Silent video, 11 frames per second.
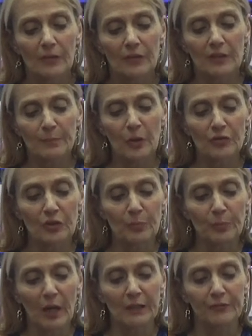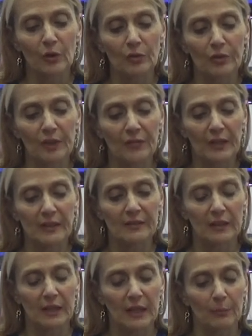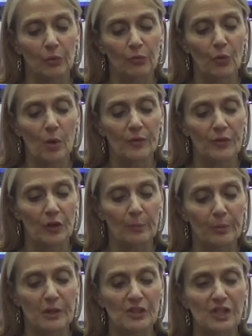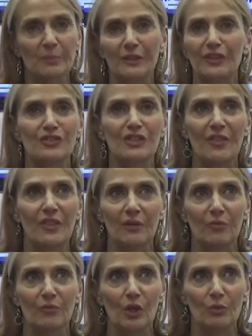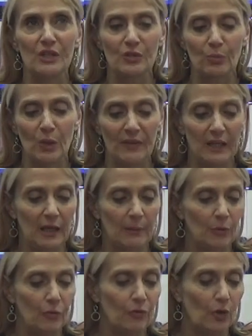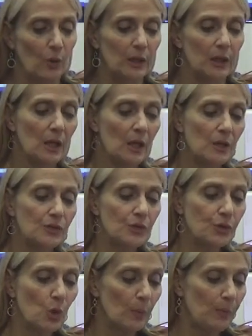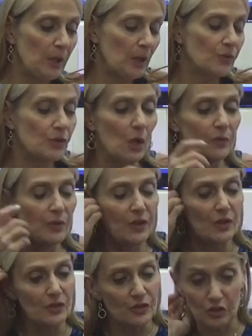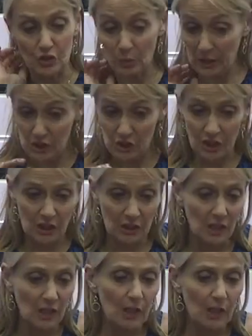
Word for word: this person is blindfolded and thinks they can't move forward, that they're imprisoned, but there's nothing, no reason why they can't move forward. So Scorpios, know that there's a situation